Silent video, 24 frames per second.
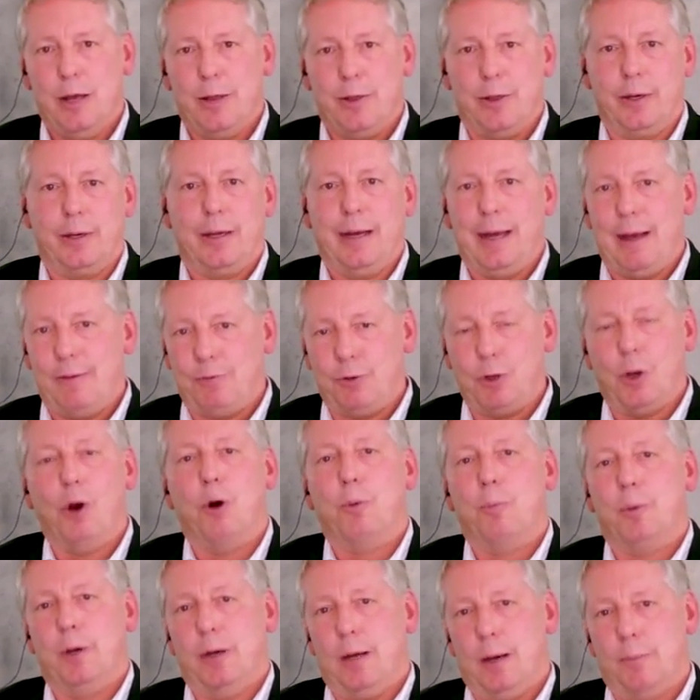they're going to have to
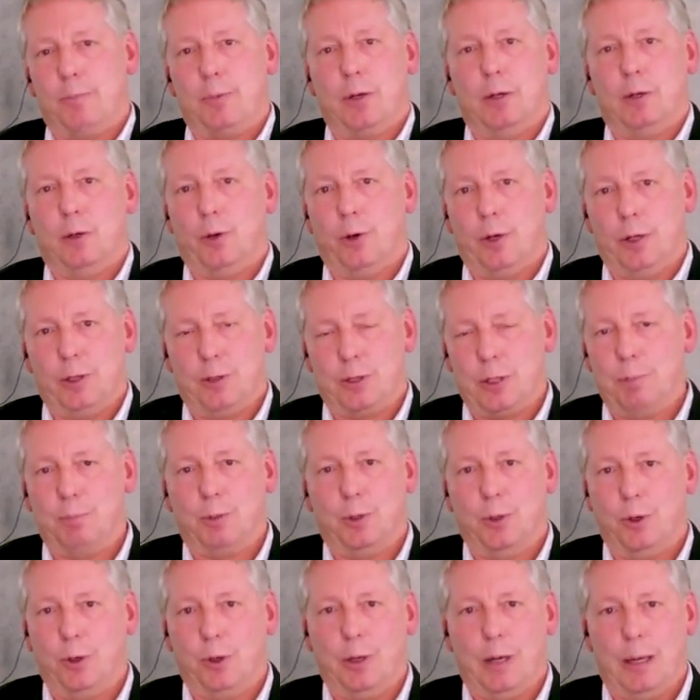open up their loyalty
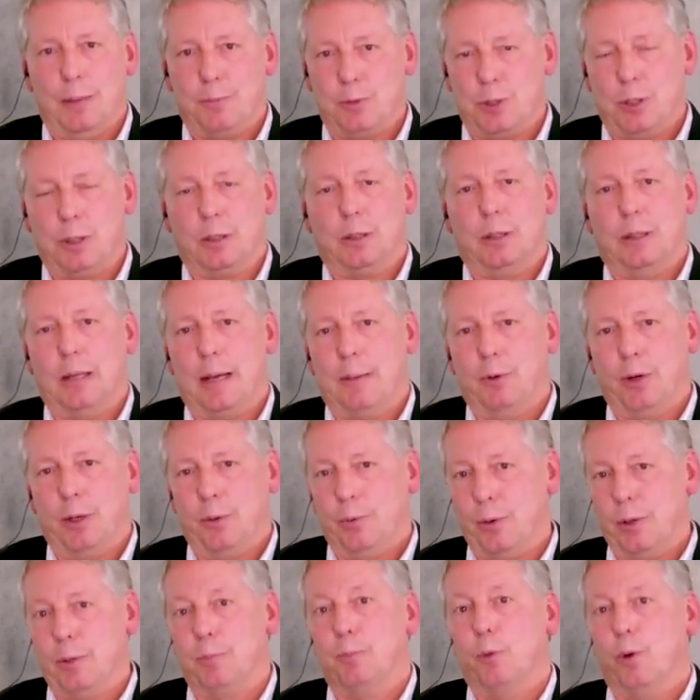programs and
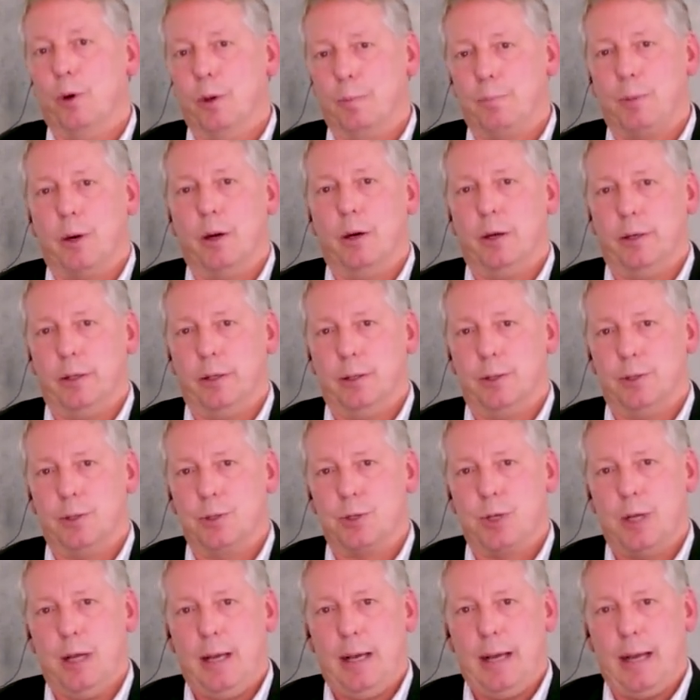collaborate with more
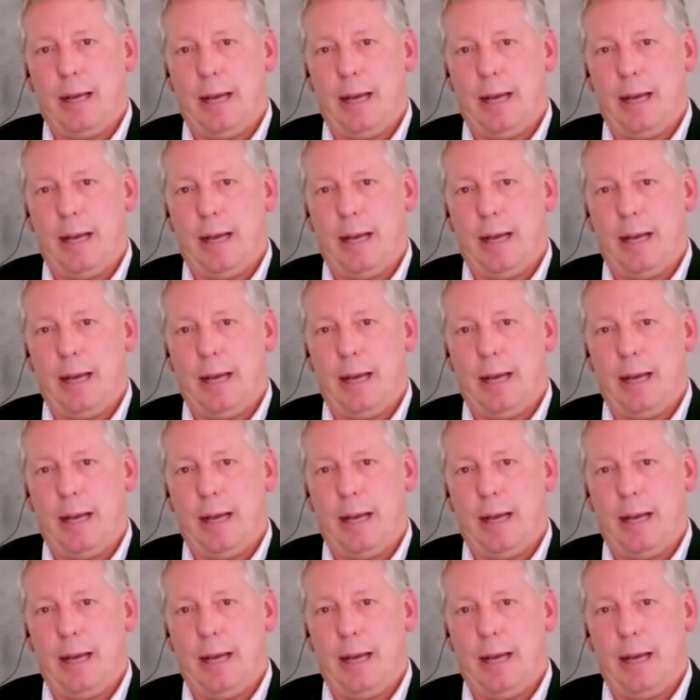partners